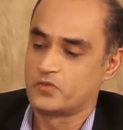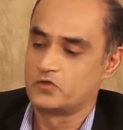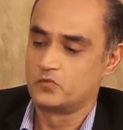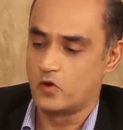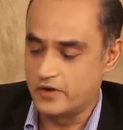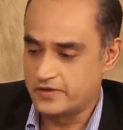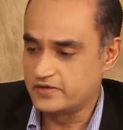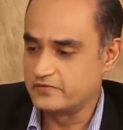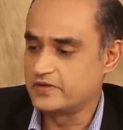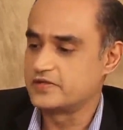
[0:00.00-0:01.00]
you monitor
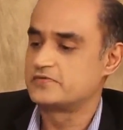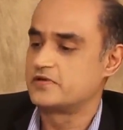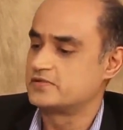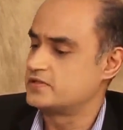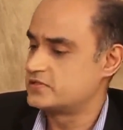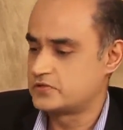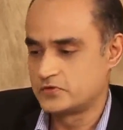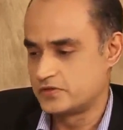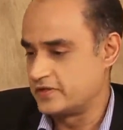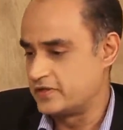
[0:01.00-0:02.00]
the various phases
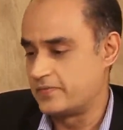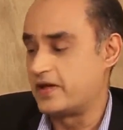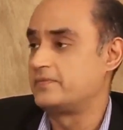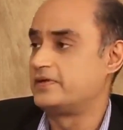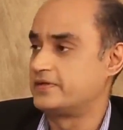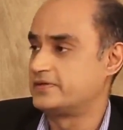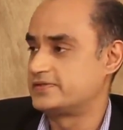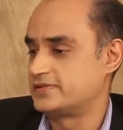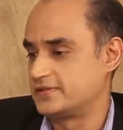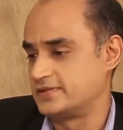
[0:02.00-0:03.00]
through certain
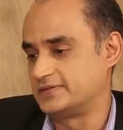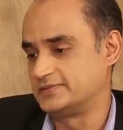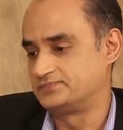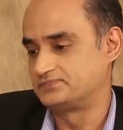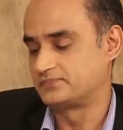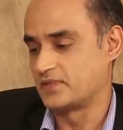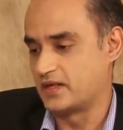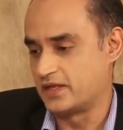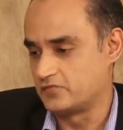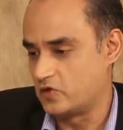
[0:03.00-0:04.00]
parameters
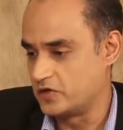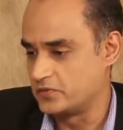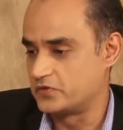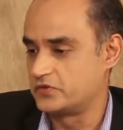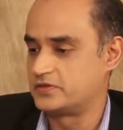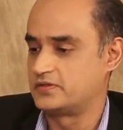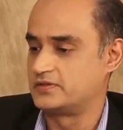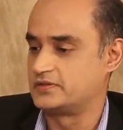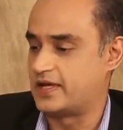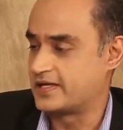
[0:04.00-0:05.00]
like volume growth,
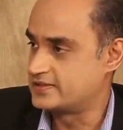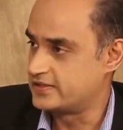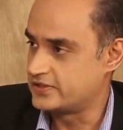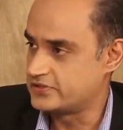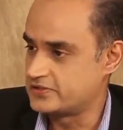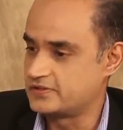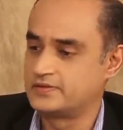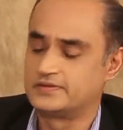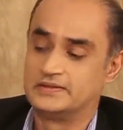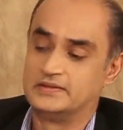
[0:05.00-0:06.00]

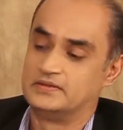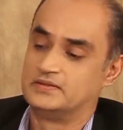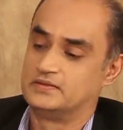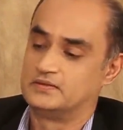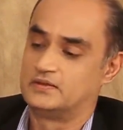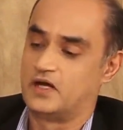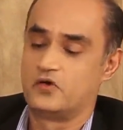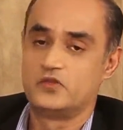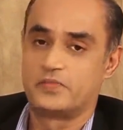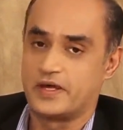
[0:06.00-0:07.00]
acceleration, how
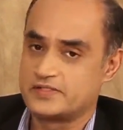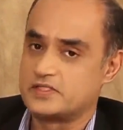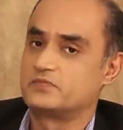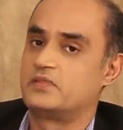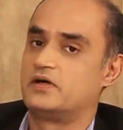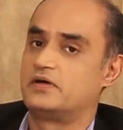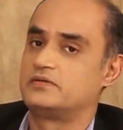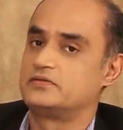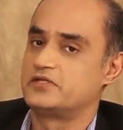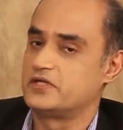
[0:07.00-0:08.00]
the pricing
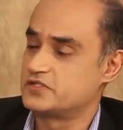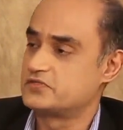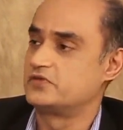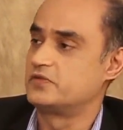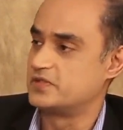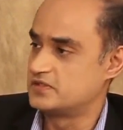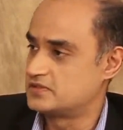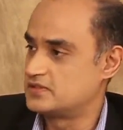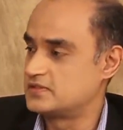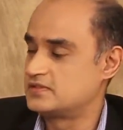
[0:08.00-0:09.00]
power changes for the
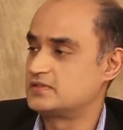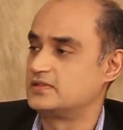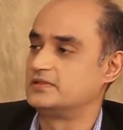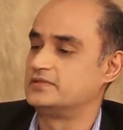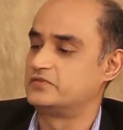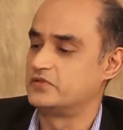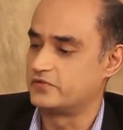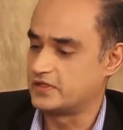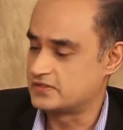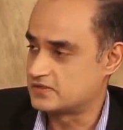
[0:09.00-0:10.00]
businesses, for the
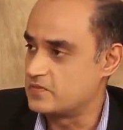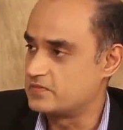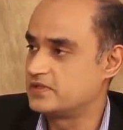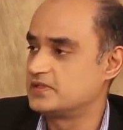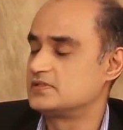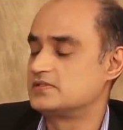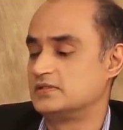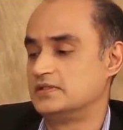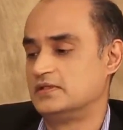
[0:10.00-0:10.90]
various companies,